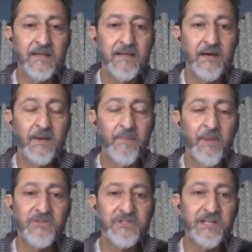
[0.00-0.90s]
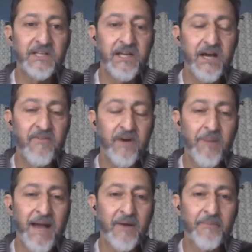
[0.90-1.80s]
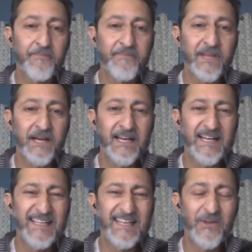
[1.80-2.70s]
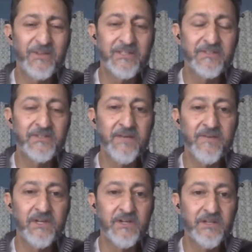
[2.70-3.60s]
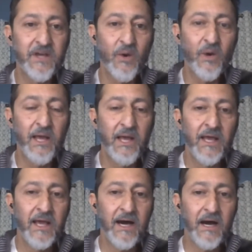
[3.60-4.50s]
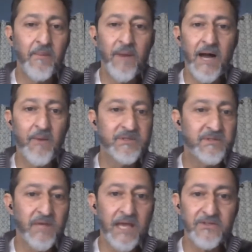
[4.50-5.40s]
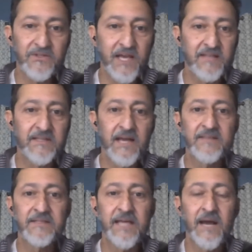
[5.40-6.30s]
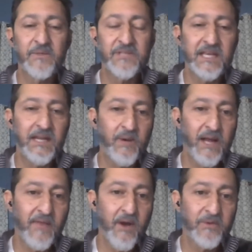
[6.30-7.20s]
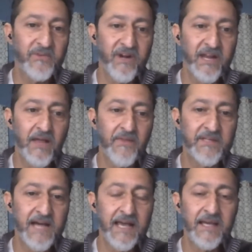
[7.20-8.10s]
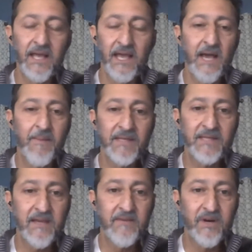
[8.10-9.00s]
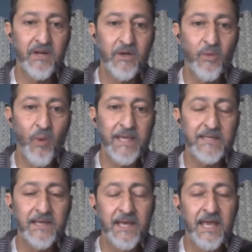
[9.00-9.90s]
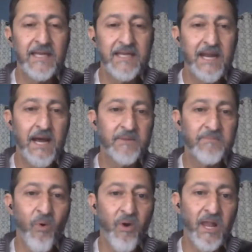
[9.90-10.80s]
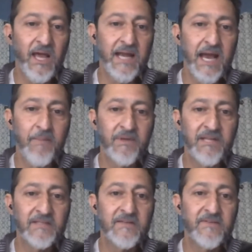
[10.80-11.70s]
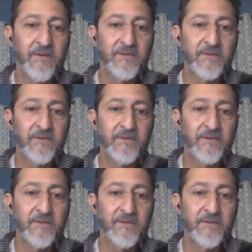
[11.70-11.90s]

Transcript: And interestingly enough, about 6 or 7 years ago, I was exercising nicely. I was eating what I thought was a very healthy diet. I maintained a very good weight, and yet I was borderline hypertensive.